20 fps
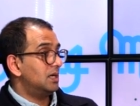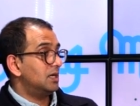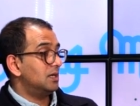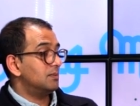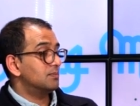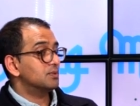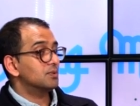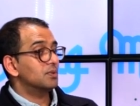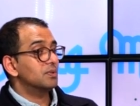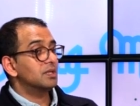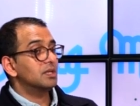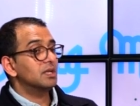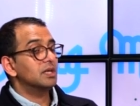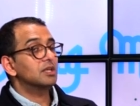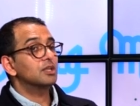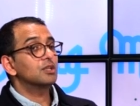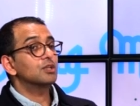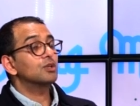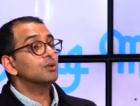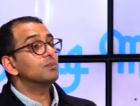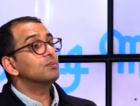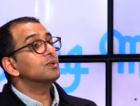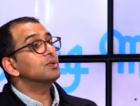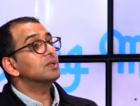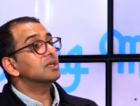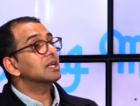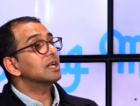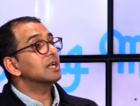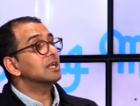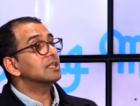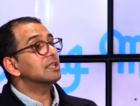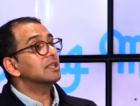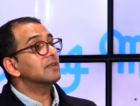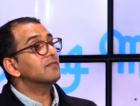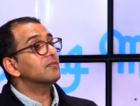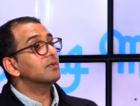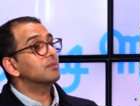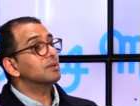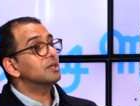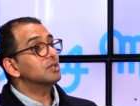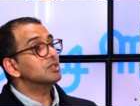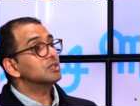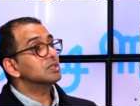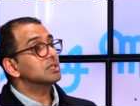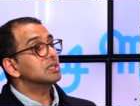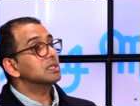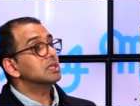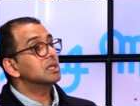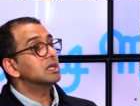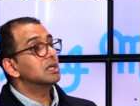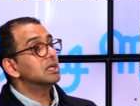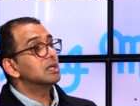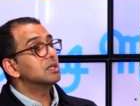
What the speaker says: So then I can communicate the information